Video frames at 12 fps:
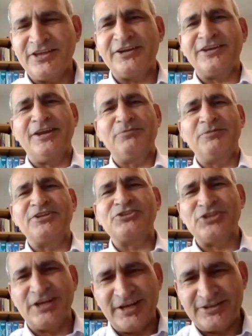that can be a
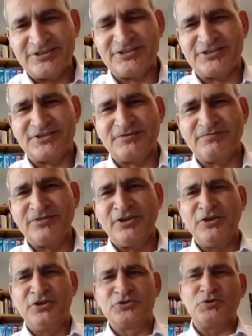challenge.
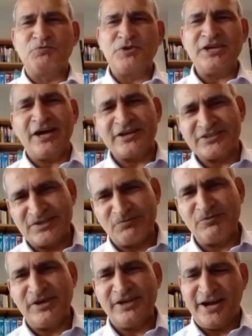So we are
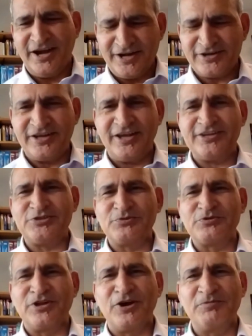somewhere at, as
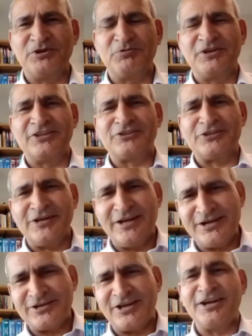of now, between a
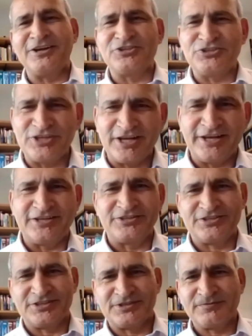threat and
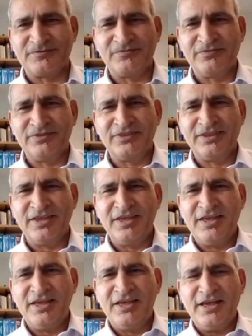challenge.
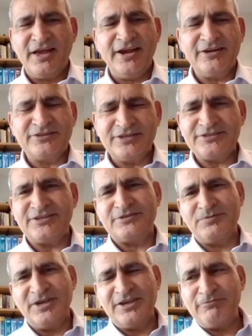And this is
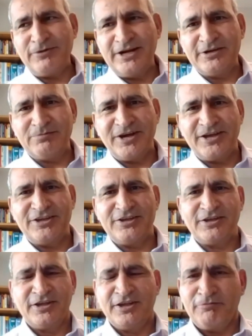being felt in
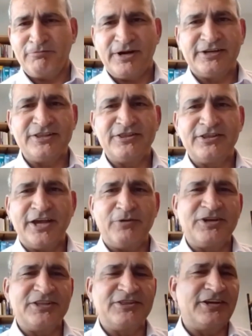the,
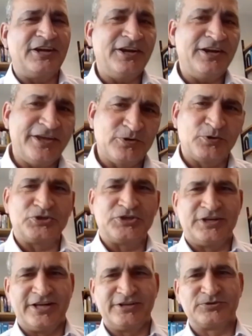even in the Indian
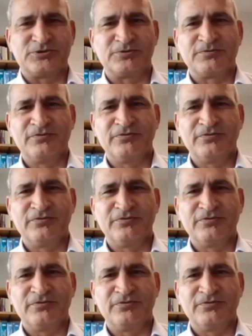Ocean also,